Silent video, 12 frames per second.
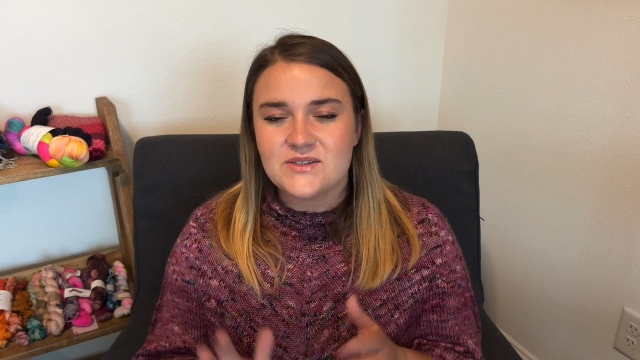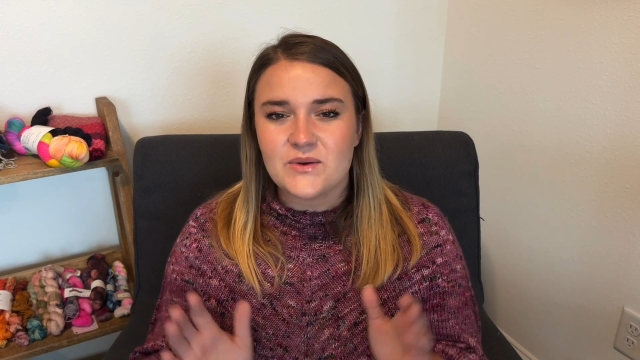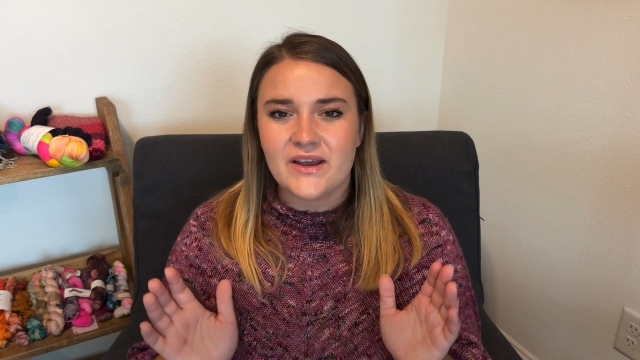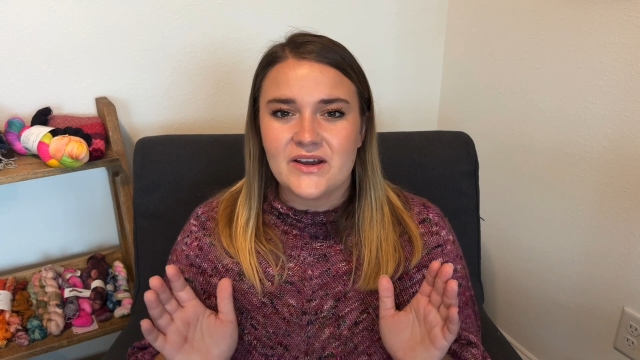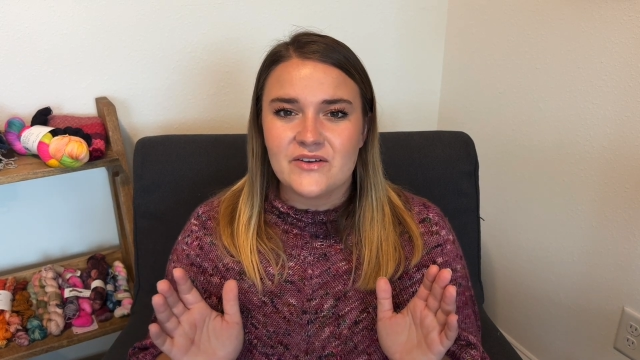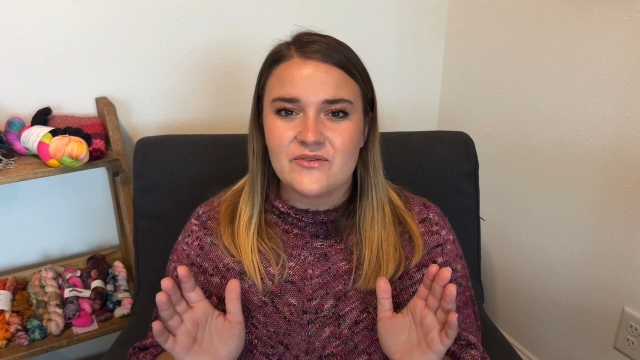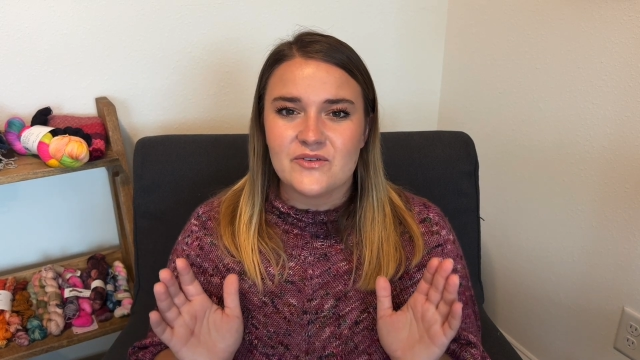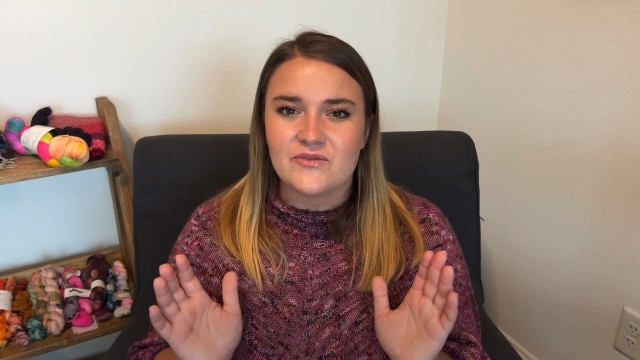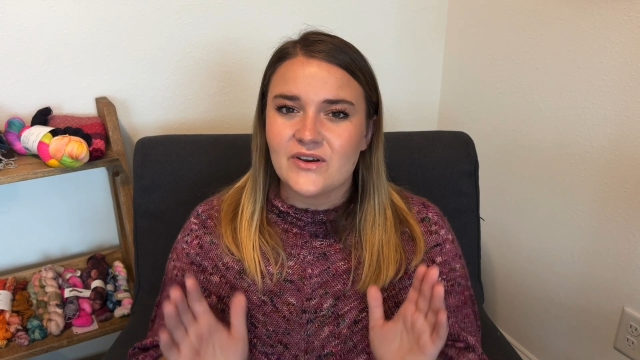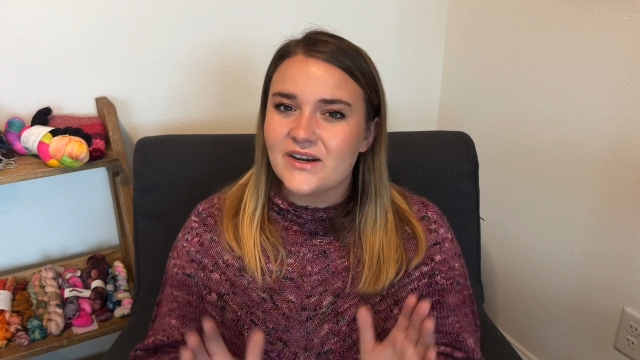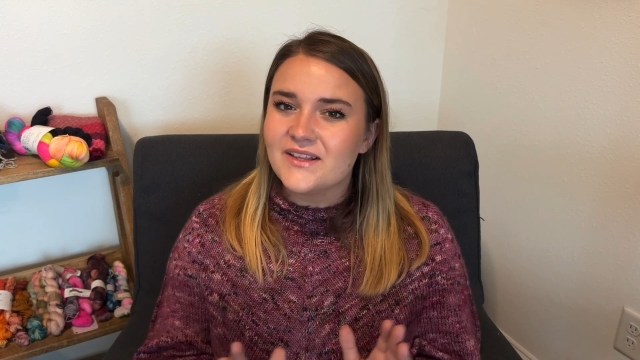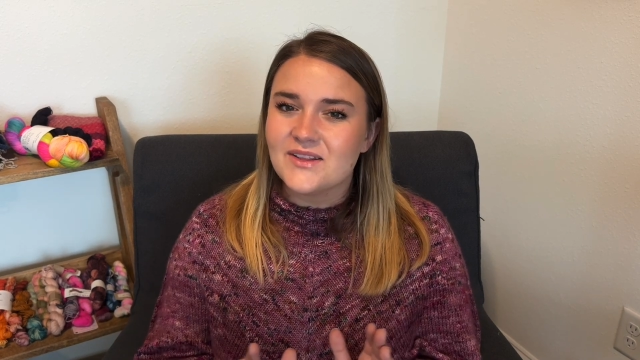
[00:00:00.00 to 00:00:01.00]
So I have
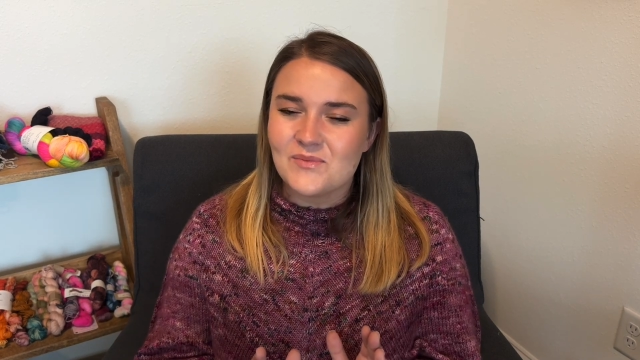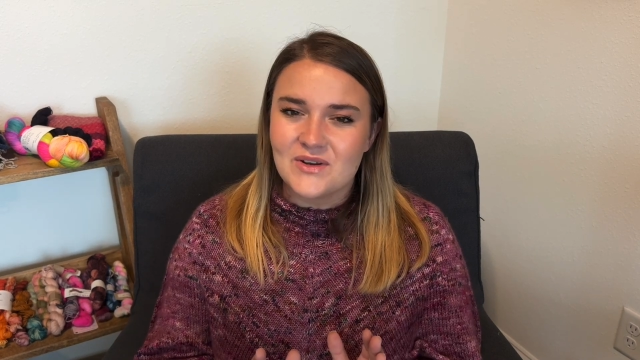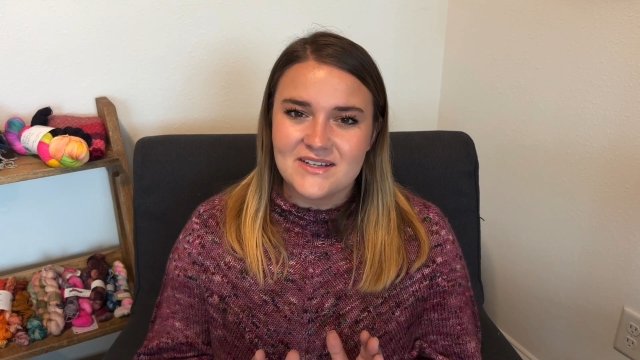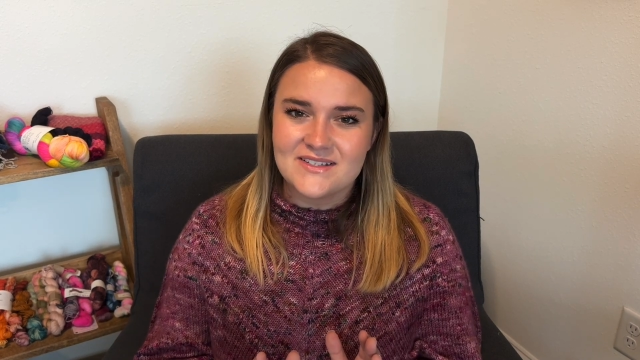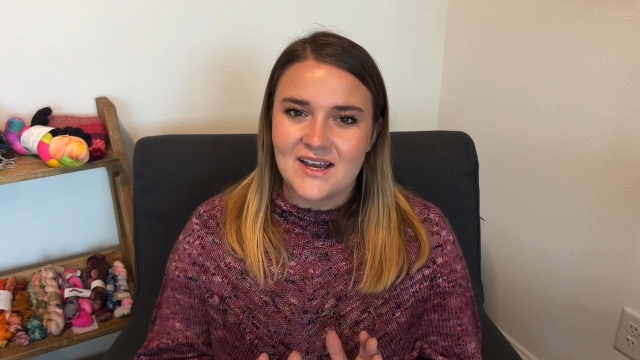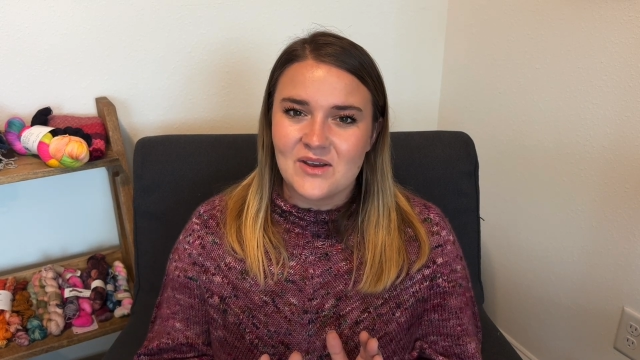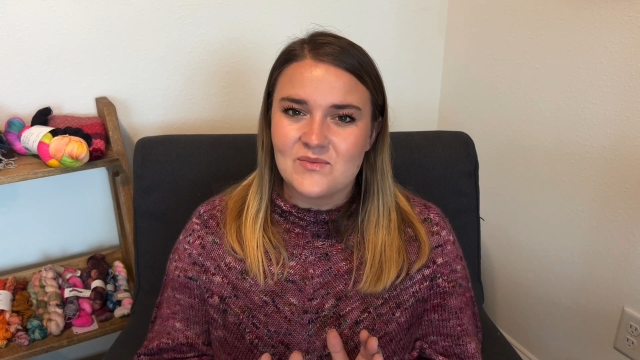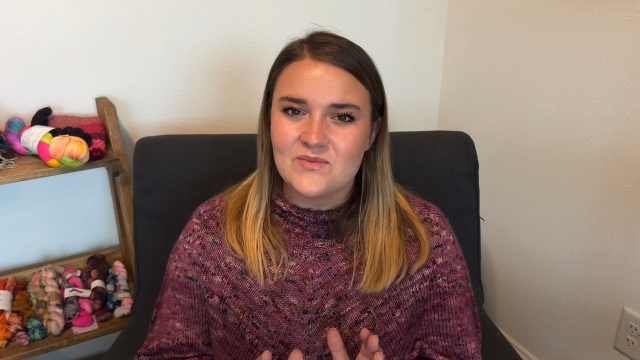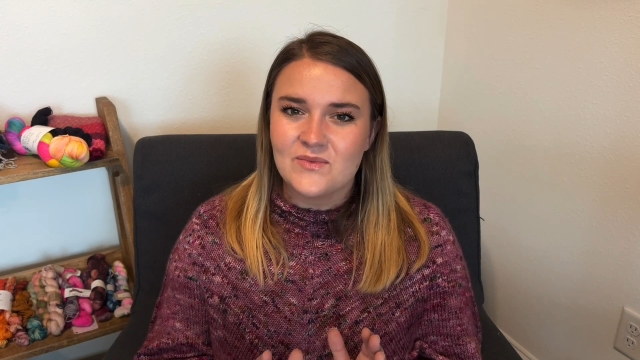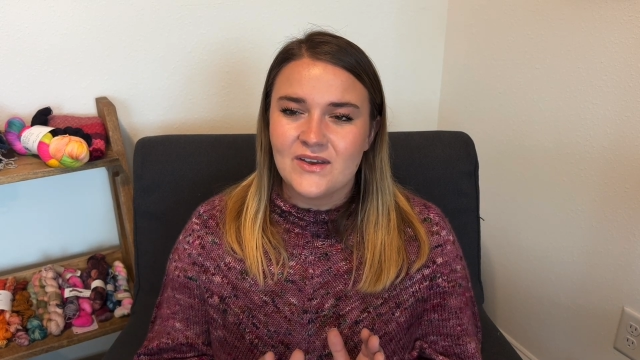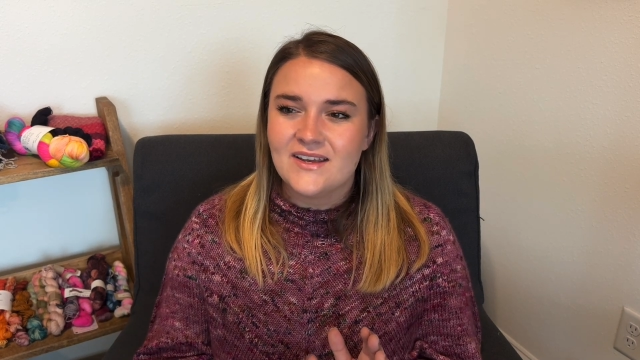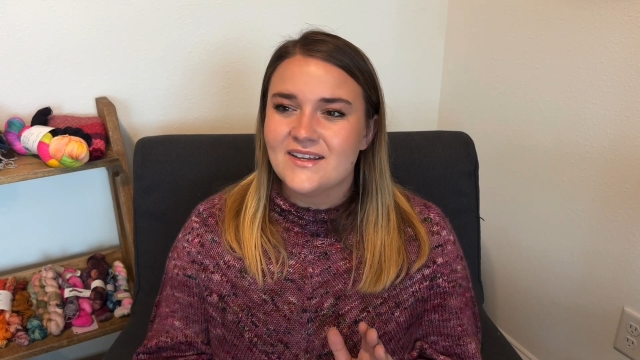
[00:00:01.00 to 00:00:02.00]
very limited time
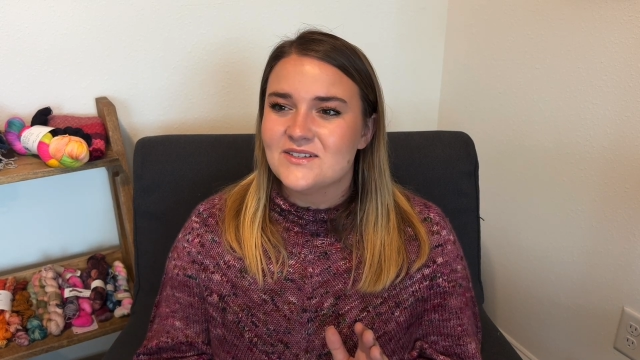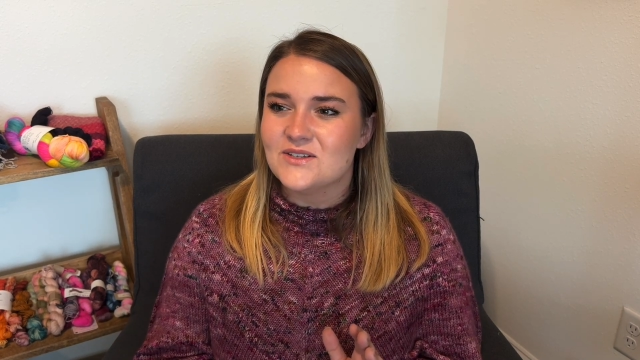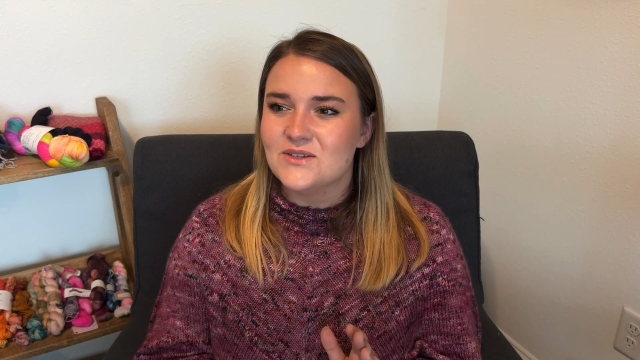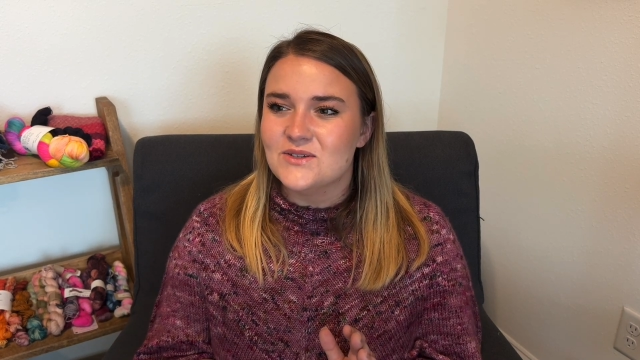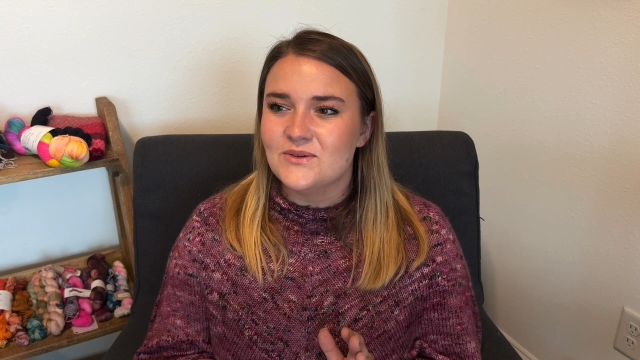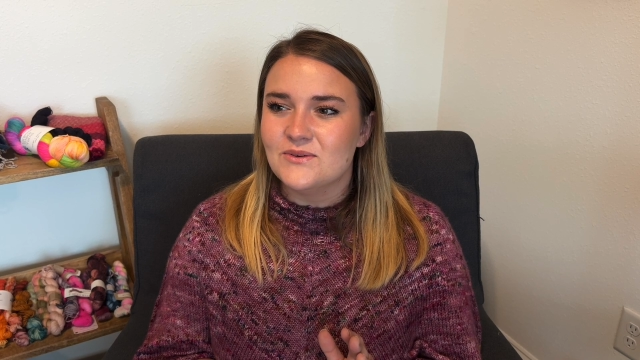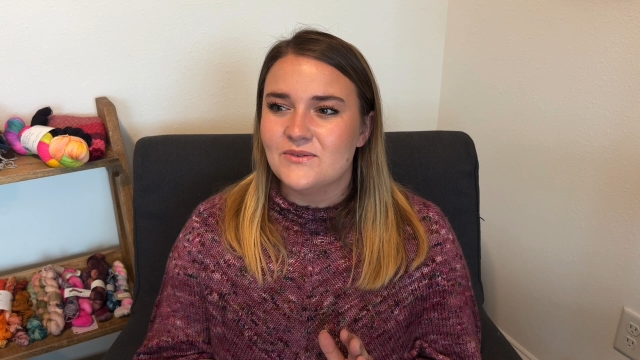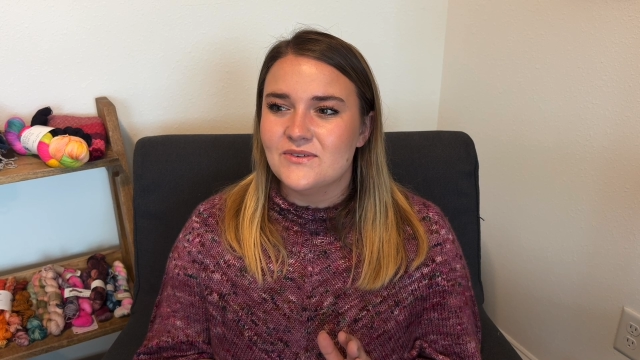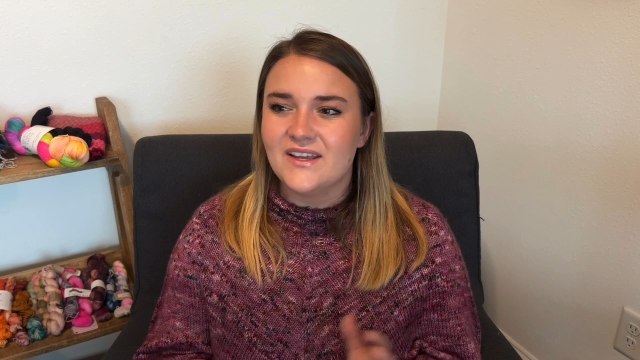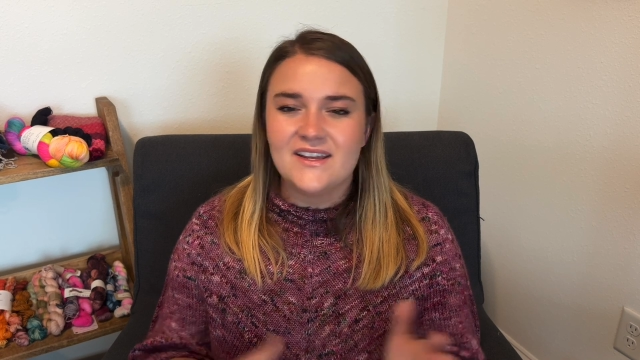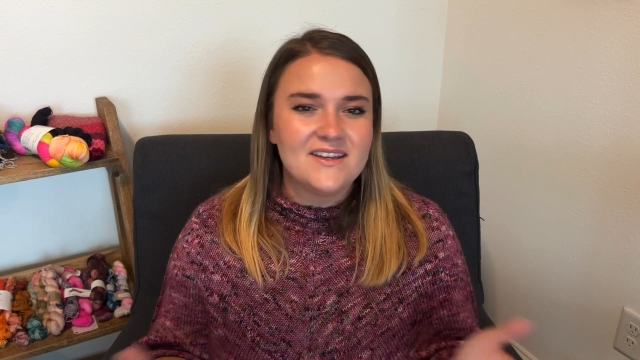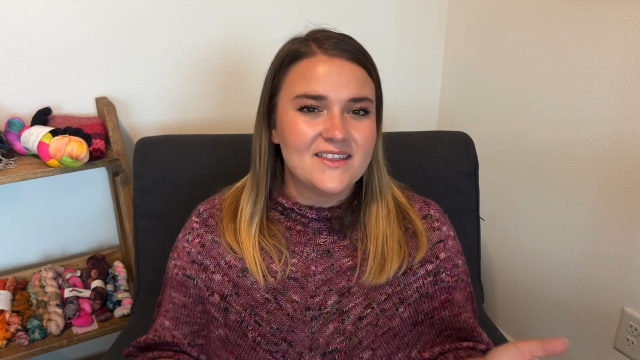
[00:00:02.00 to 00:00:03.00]
to do
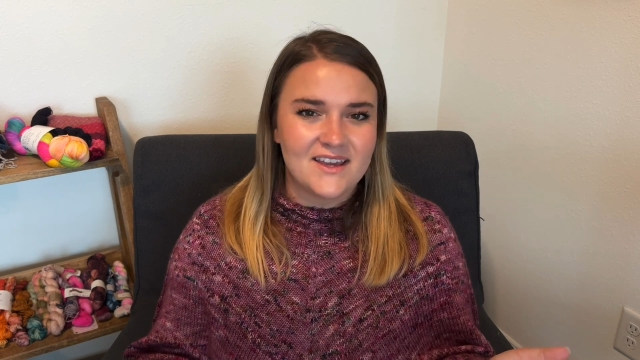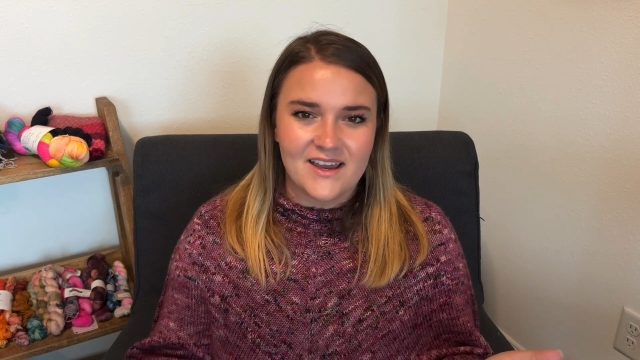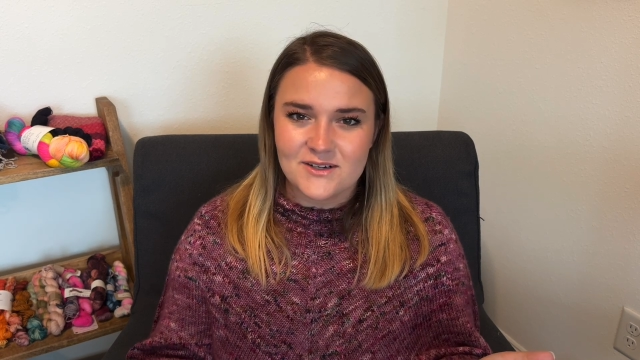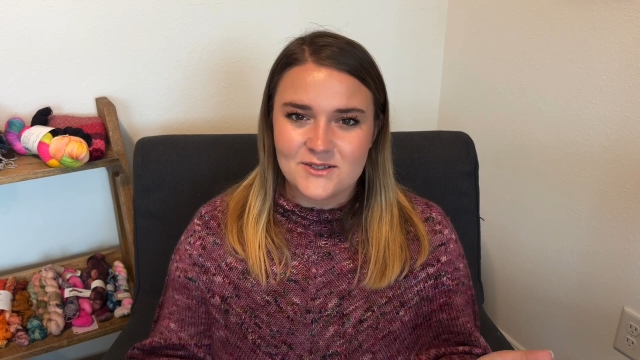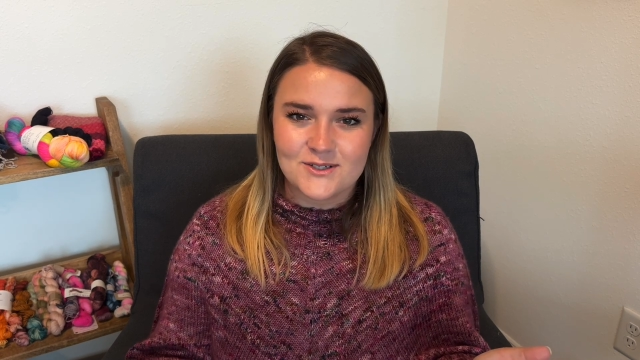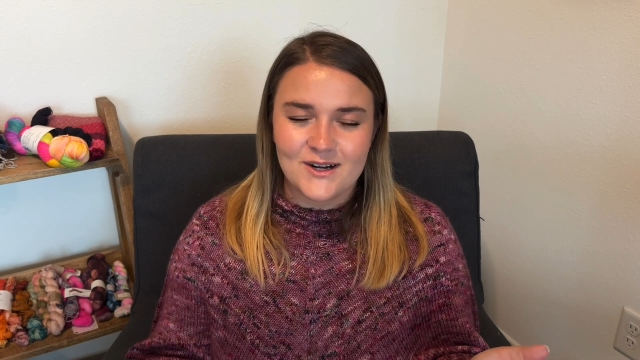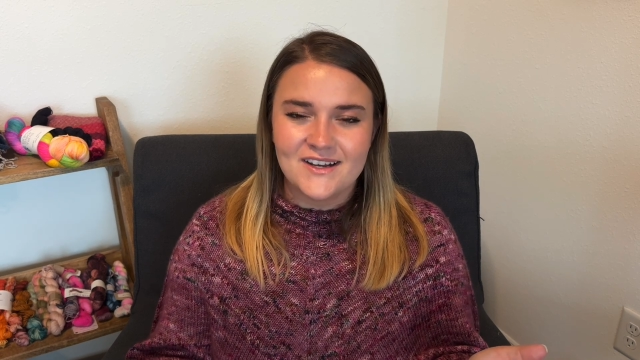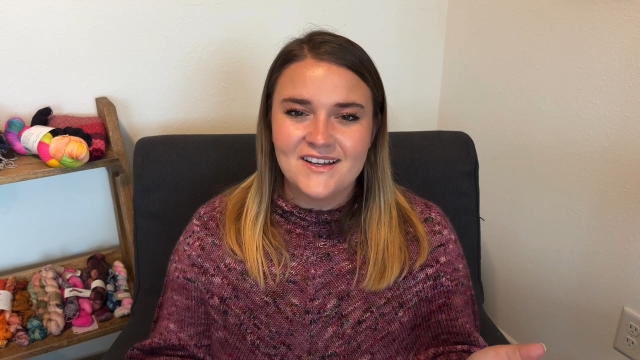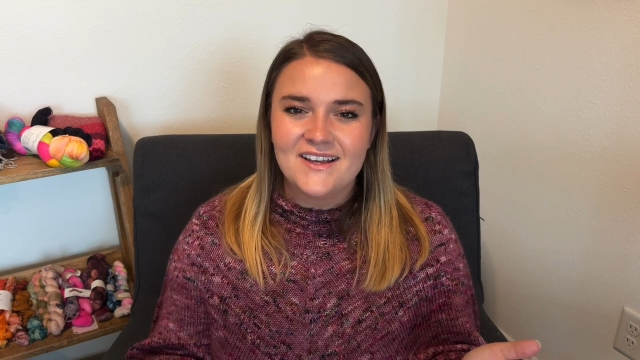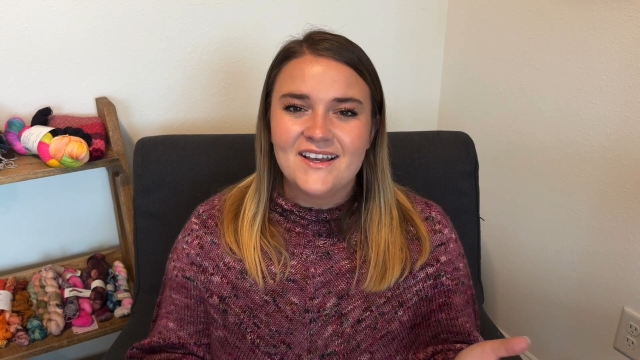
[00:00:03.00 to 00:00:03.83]
anything extra.